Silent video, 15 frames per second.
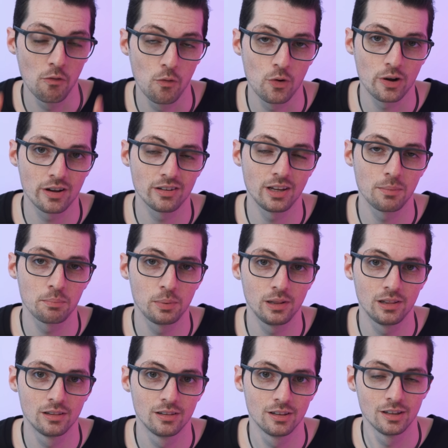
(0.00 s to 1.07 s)
for
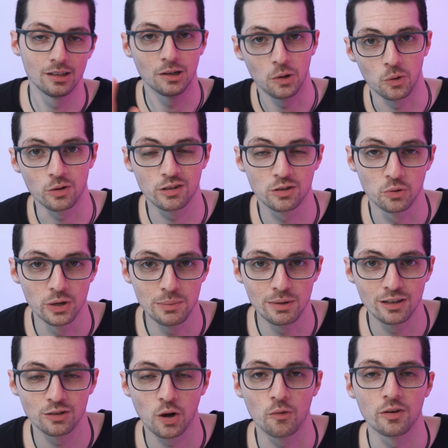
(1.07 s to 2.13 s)
example, on
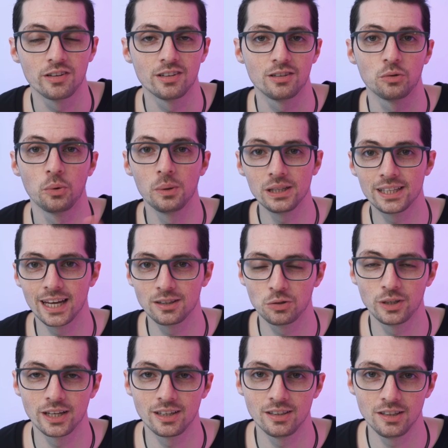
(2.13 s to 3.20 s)
streaming services. We will get to
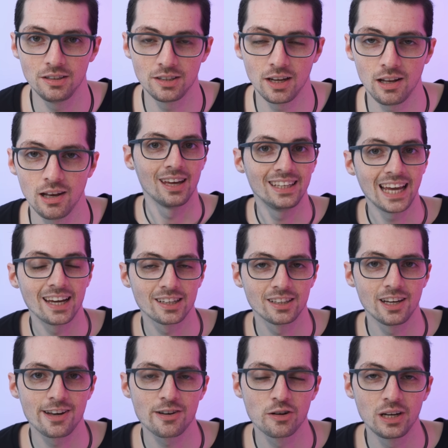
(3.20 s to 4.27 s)
that in detail. Yeah, and
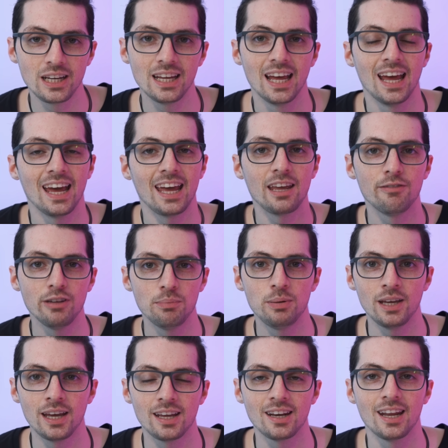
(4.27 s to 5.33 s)
additionally, a
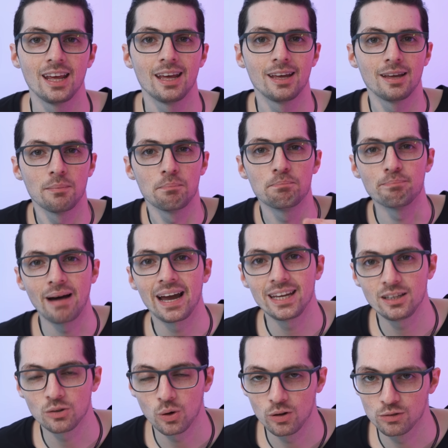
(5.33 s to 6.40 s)
VPN
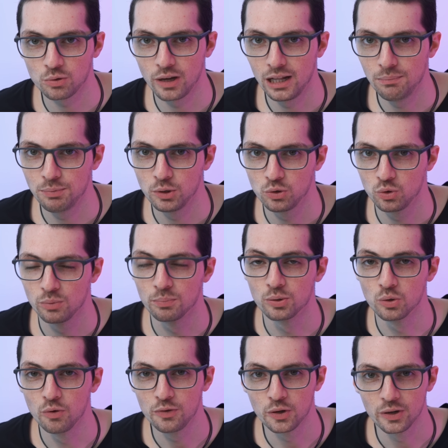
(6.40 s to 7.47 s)
might also help you to
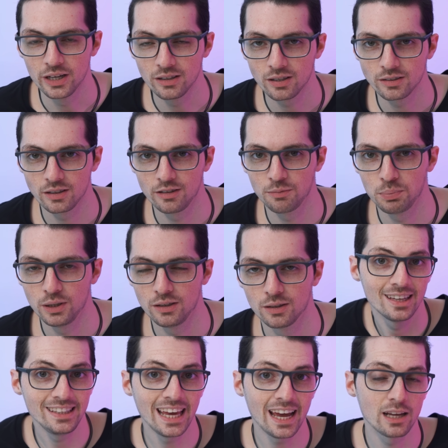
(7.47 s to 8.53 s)
improve your internet speed.
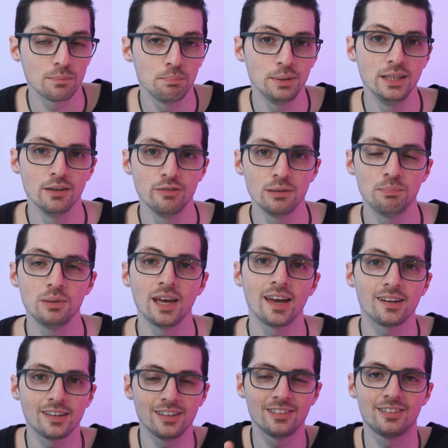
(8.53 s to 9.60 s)
Yeah, and PIA
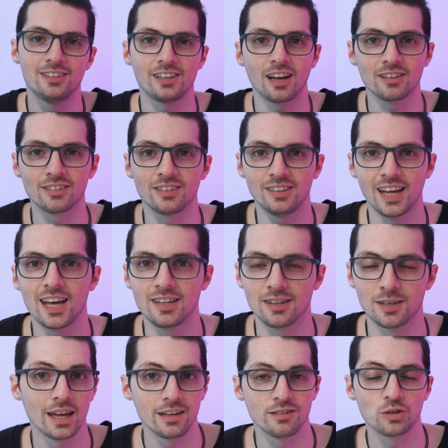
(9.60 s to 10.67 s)
VPN is just
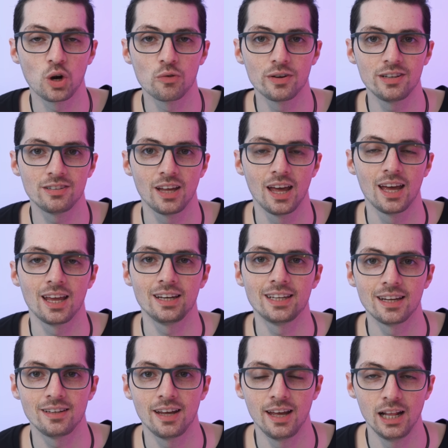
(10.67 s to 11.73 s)
that, a service
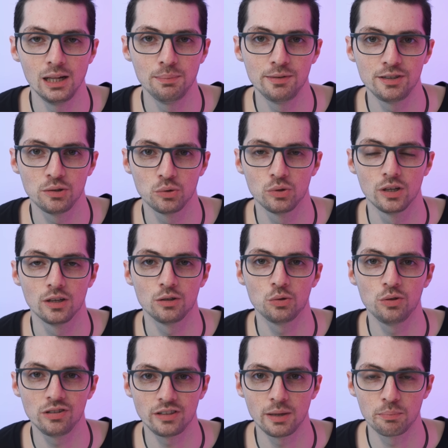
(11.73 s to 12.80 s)
that helps you
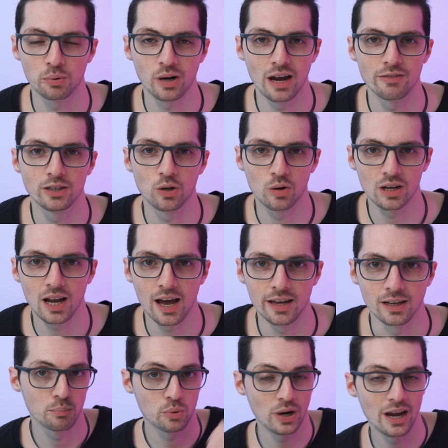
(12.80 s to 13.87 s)
to stay private
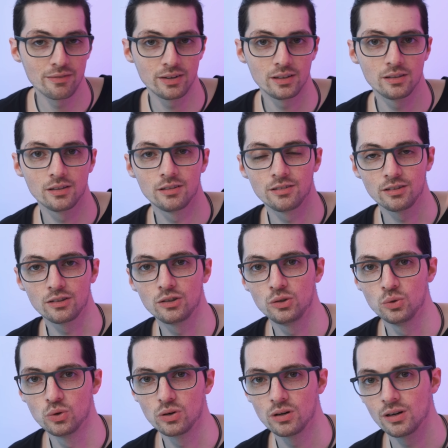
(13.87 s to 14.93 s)
online. Private,
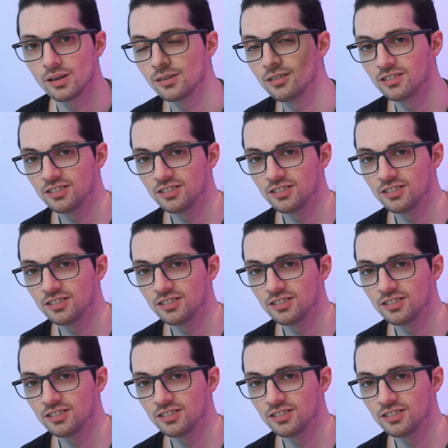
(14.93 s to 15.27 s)
secure and